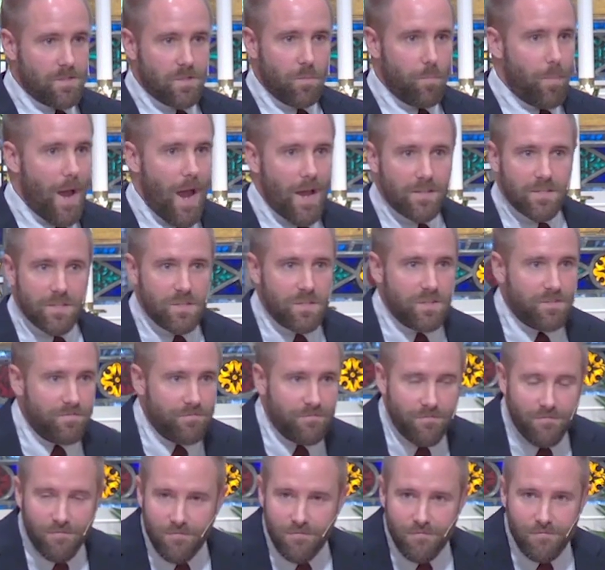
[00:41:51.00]
that
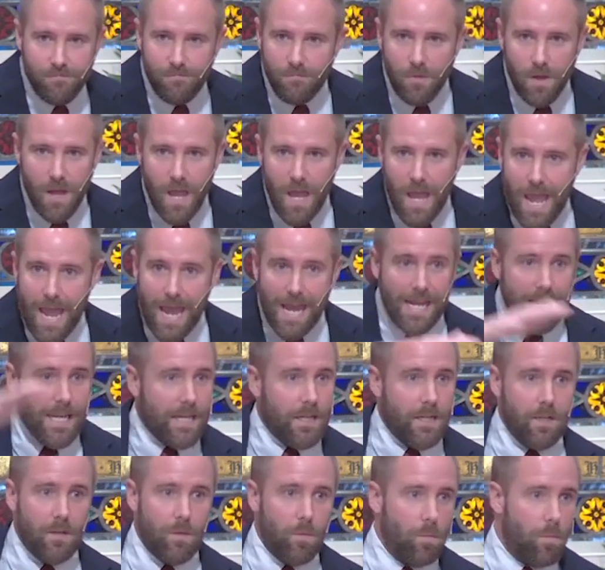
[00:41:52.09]
surpasses
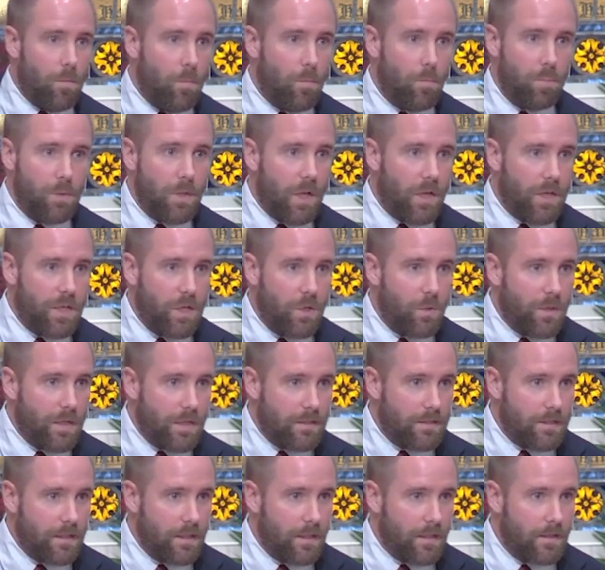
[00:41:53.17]
any blood
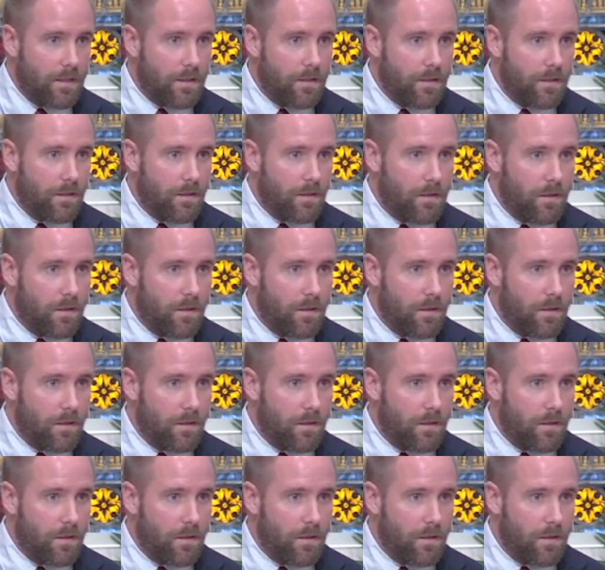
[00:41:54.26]
unity,